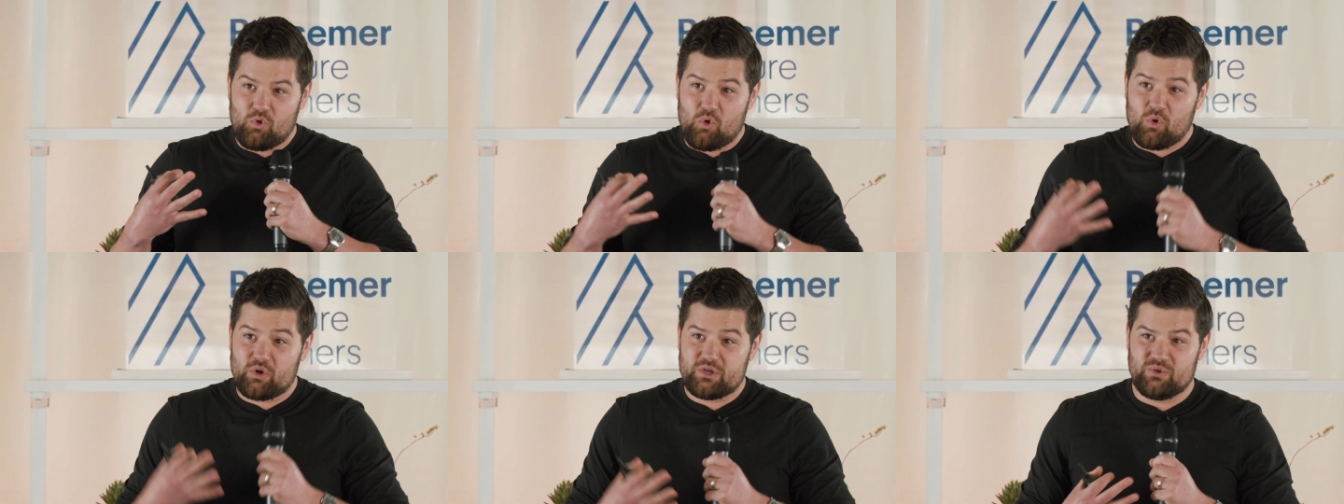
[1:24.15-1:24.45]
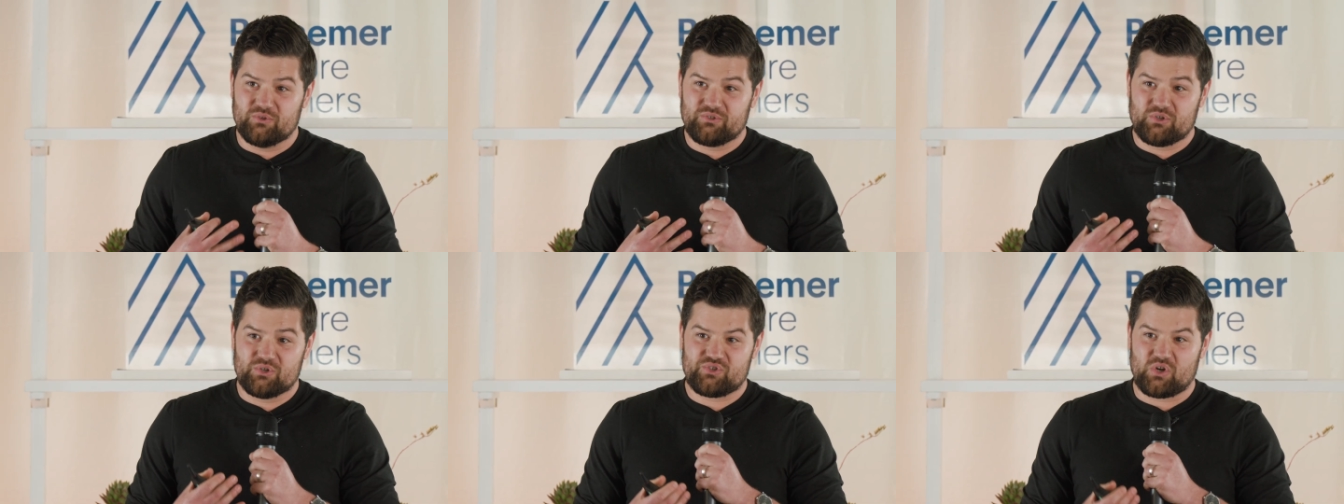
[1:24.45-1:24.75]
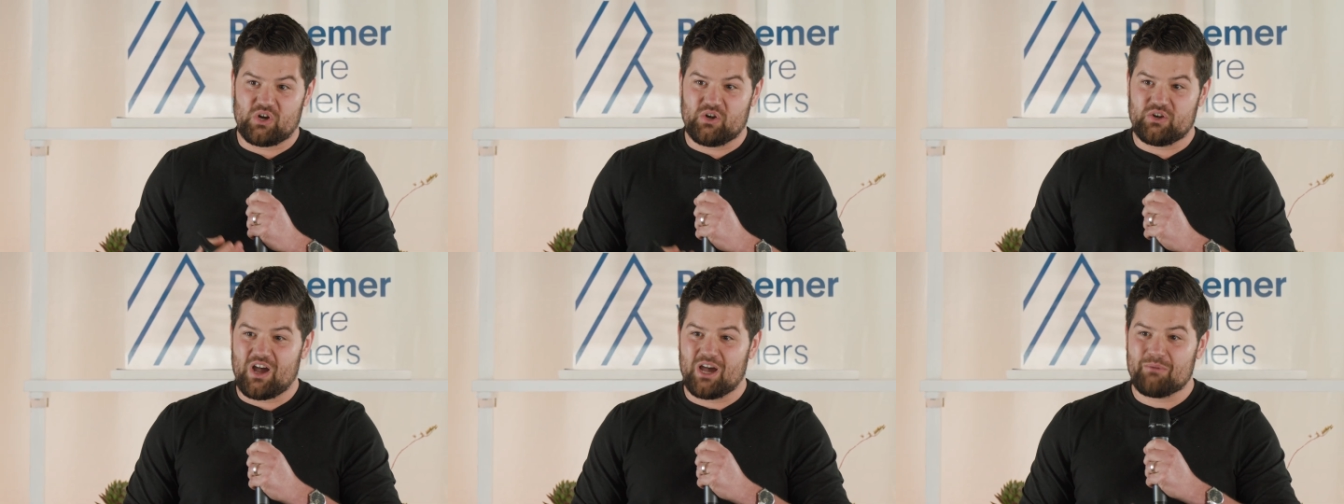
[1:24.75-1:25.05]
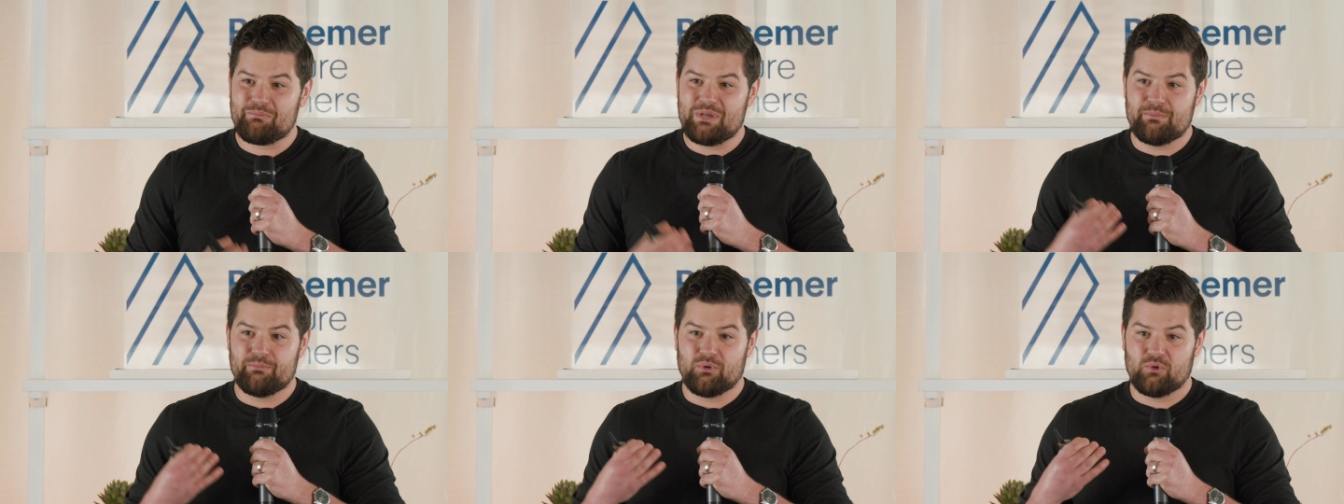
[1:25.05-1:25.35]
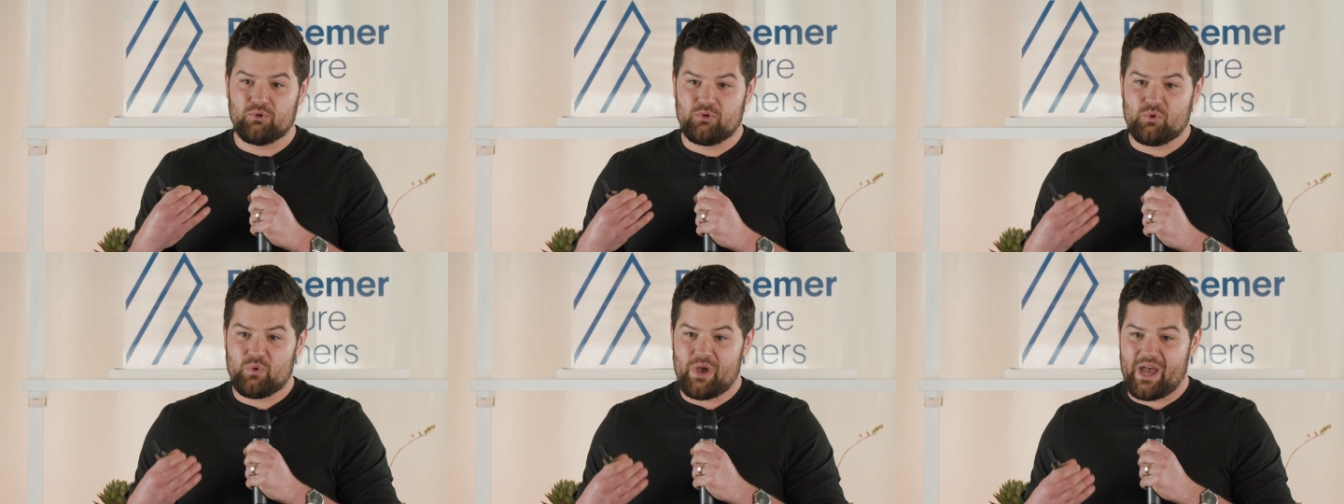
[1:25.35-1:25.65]
core users are not
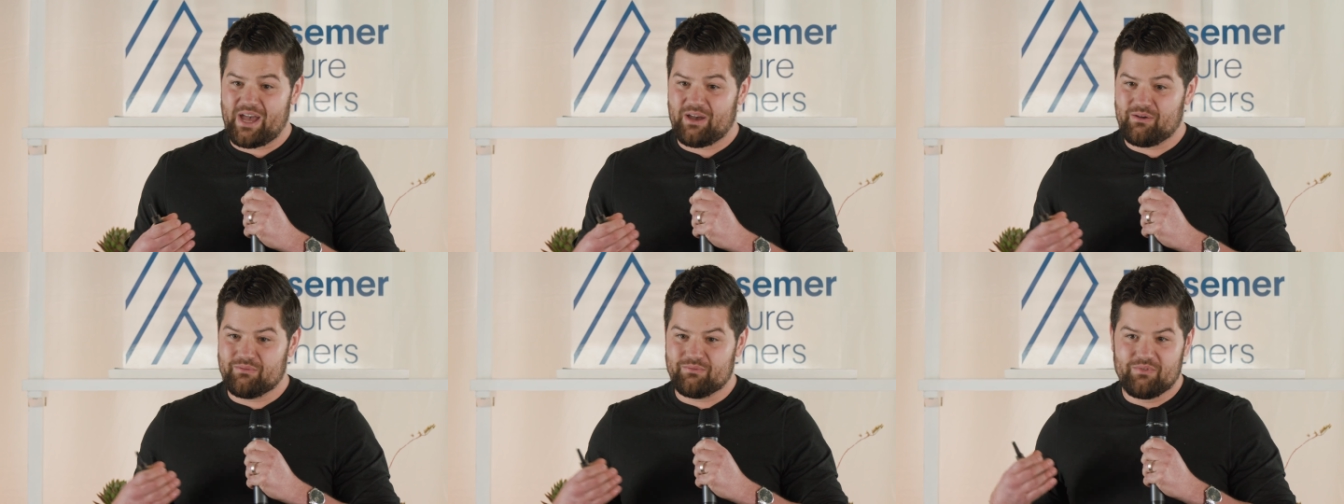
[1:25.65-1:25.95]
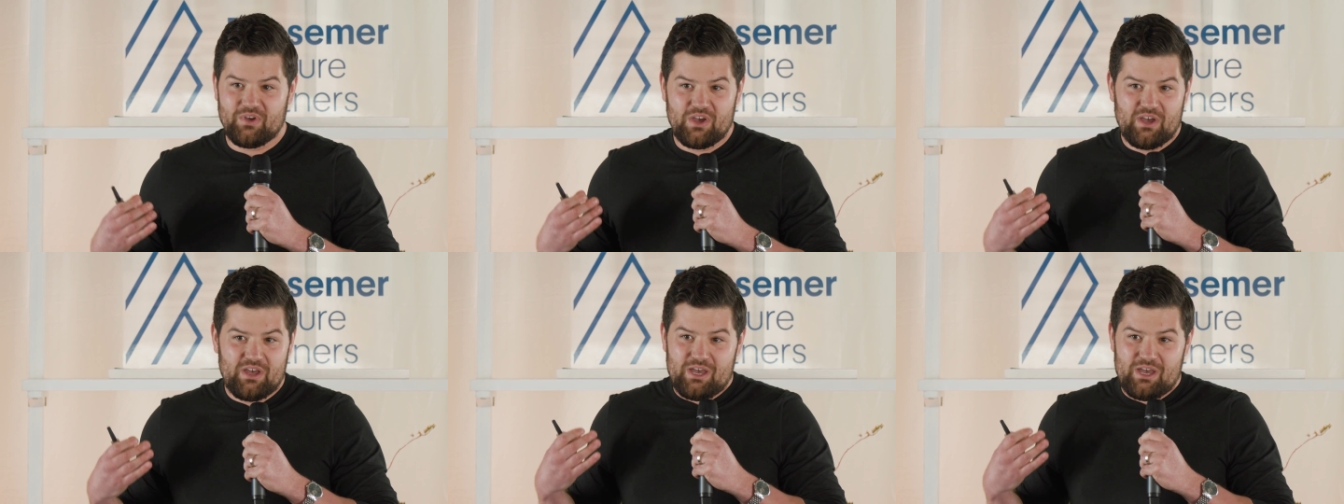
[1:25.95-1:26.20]
people who have